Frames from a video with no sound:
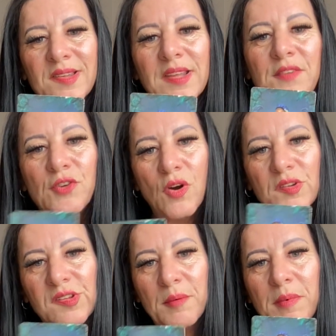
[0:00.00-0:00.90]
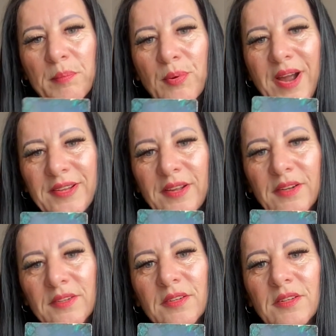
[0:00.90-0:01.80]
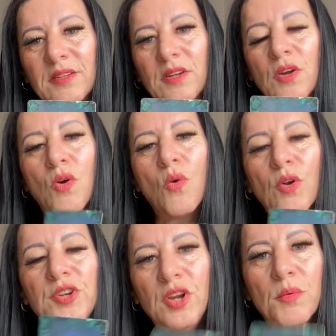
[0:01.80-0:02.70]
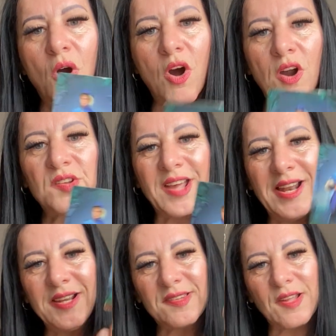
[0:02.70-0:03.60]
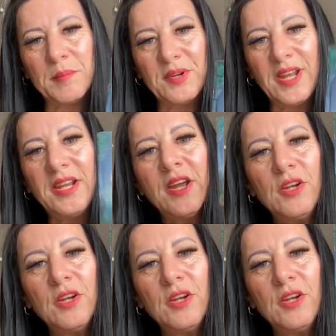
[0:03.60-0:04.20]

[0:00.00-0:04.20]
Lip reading: They've got someone pregnant, or you are telling somebody.